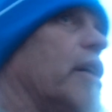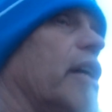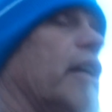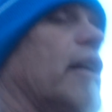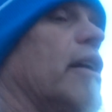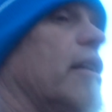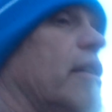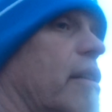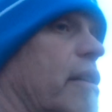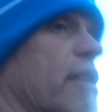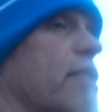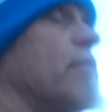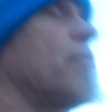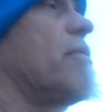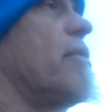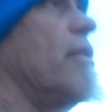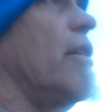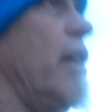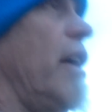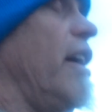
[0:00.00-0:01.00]
And
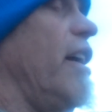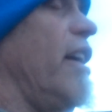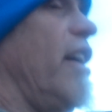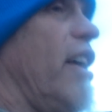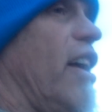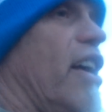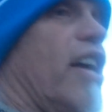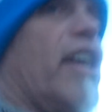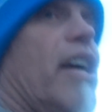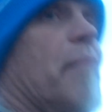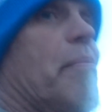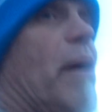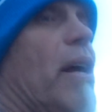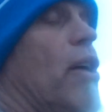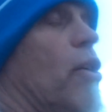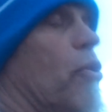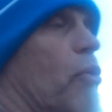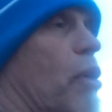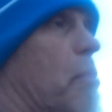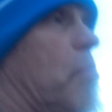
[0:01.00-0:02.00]
this
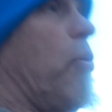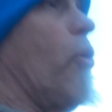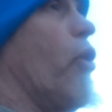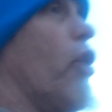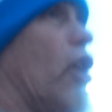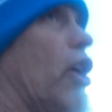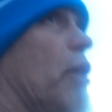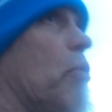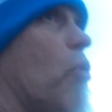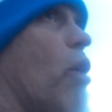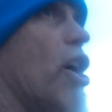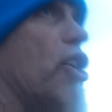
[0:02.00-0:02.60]
being reported in